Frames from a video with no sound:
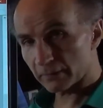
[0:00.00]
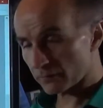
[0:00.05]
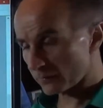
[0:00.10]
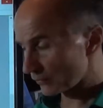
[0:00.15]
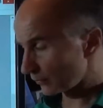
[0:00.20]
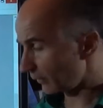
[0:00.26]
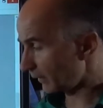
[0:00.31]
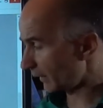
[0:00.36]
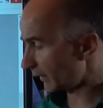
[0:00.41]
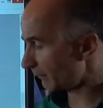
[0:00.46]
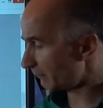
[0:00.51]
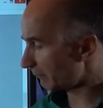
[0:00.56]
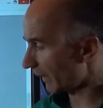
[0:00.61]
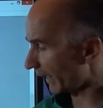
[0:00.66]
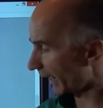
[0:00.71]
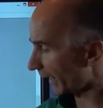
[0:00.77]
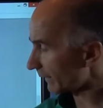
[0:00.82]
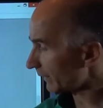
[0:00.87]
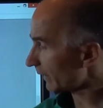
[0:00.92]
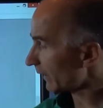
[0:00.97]
so it came
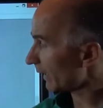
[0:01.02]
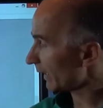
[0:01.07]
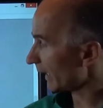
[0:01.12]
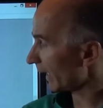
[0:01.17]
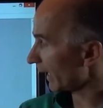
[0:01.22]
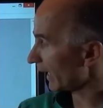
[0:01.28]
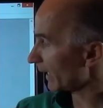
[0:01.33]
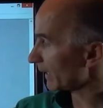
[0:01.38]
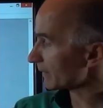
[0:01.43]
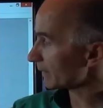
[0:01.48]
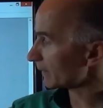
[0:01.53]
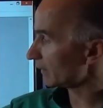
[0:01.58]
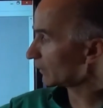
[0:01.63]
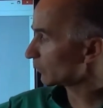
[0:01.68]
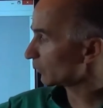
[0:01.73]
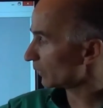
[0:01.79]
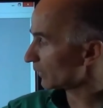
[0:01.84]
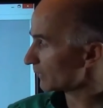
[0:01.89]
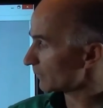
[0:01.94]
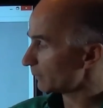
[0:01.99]
back as
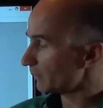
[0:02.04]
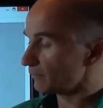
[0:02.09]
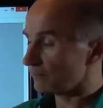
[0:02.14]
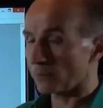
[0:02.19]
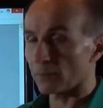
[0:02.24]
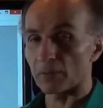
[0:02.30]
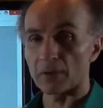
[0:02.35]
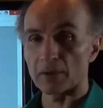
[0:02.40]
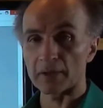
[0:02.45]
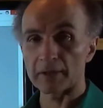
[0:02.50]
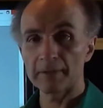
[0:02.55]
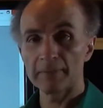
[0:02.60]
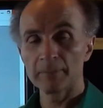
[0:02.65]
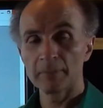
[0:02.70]
it was before.